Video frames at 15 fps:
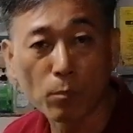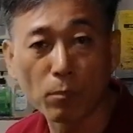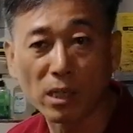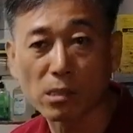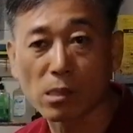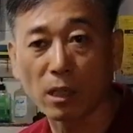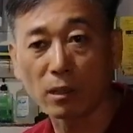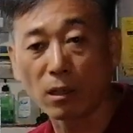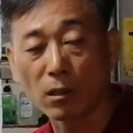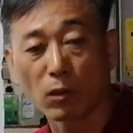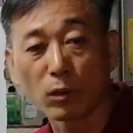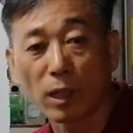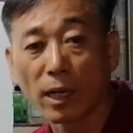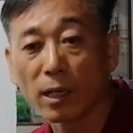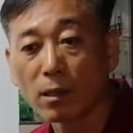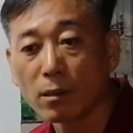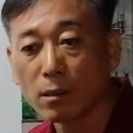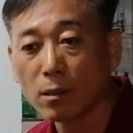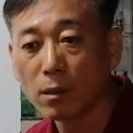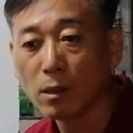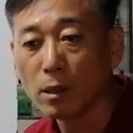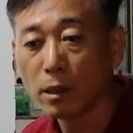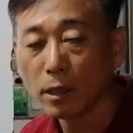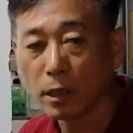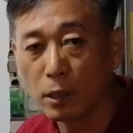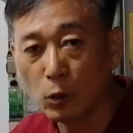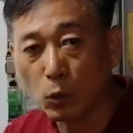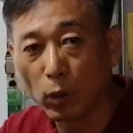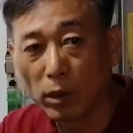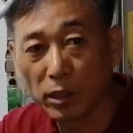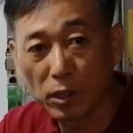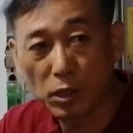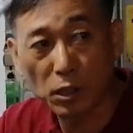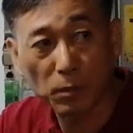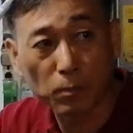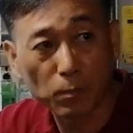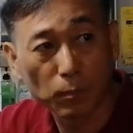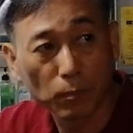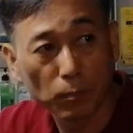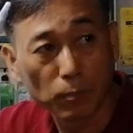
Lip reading: but Satan attack in your issue.